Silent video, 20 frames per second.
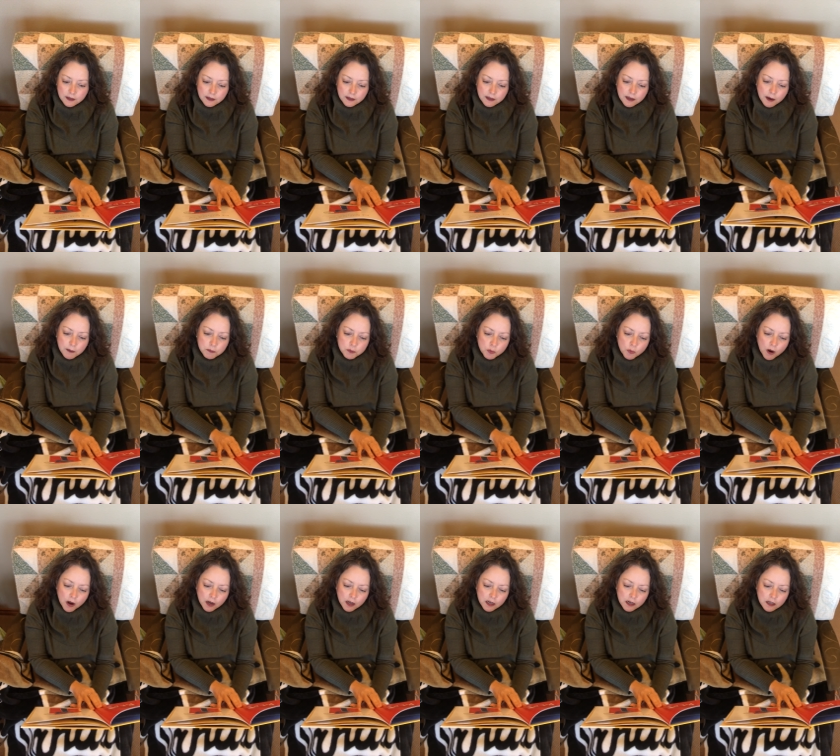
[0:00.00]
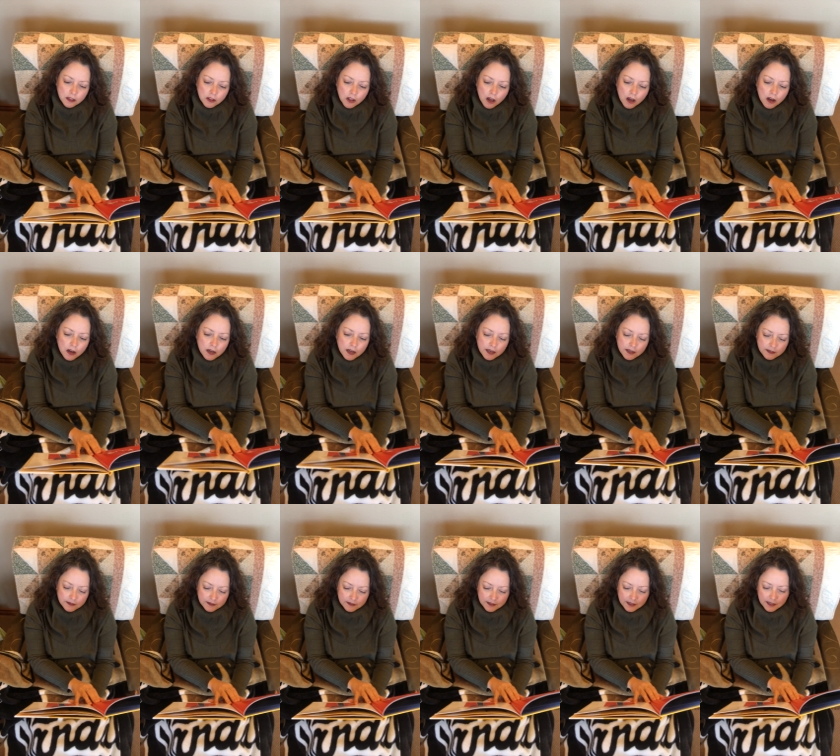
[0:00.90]
He kept walking along
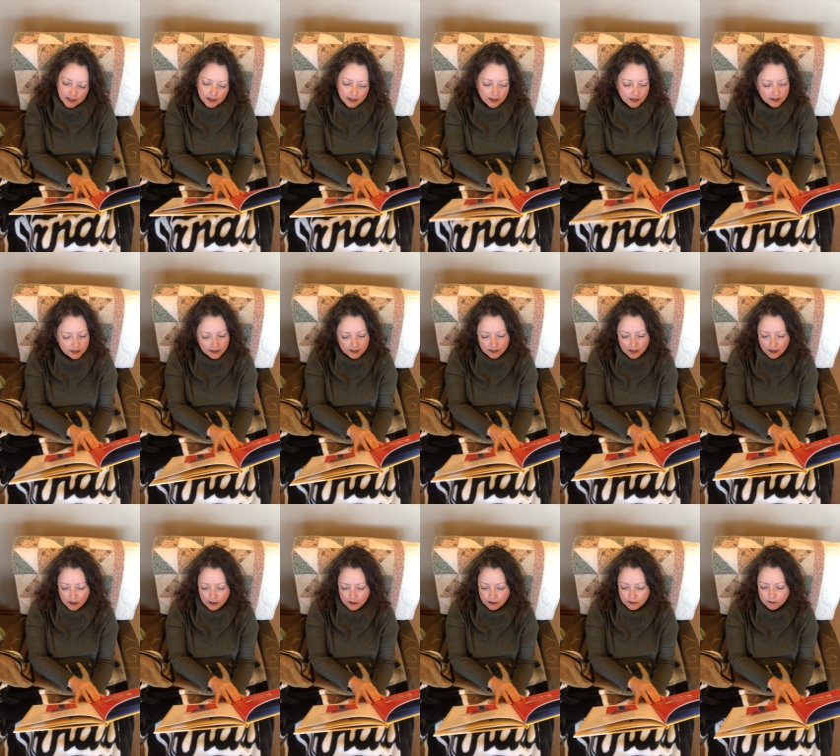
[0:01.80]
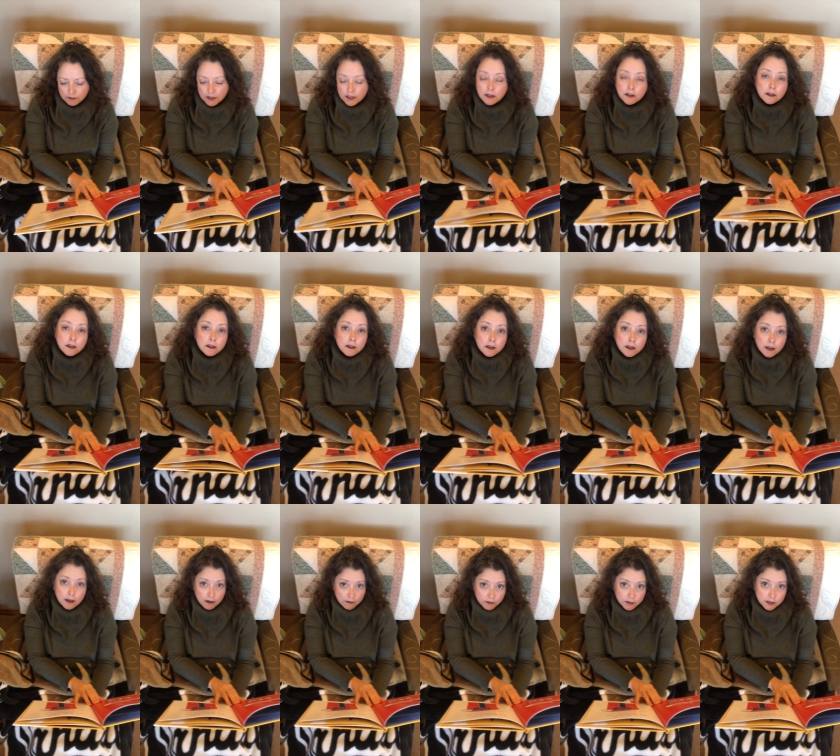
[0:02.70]
and singing his song.
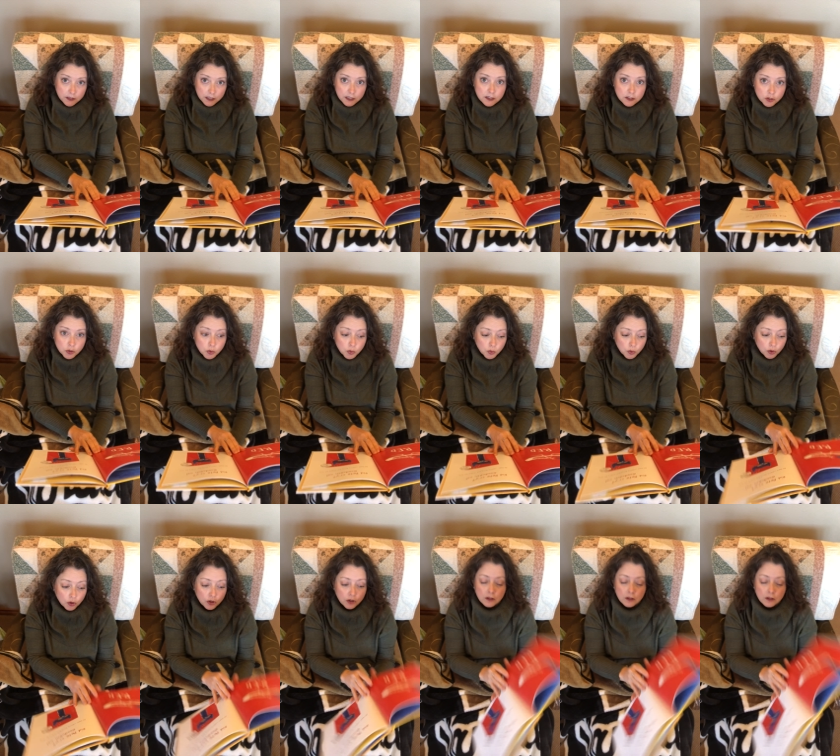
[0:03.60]
Everything is cool.